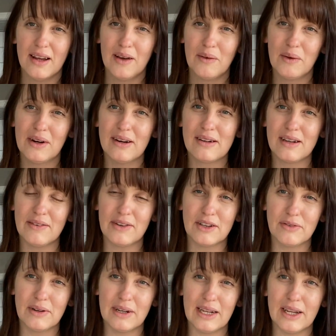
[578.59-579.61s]
whereas if
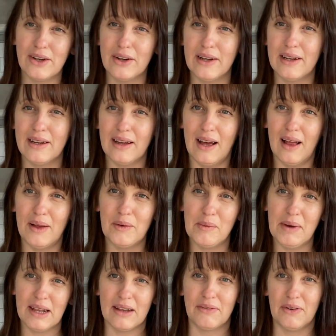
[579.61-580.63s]
it's really good I will
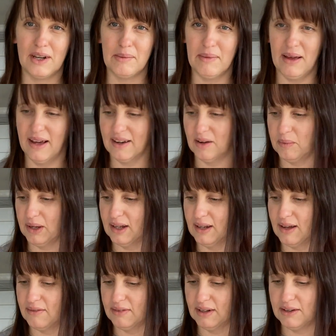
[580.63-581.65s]
make the full amount and we can
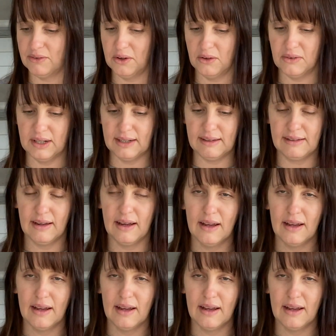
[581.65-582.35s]
have leftovers.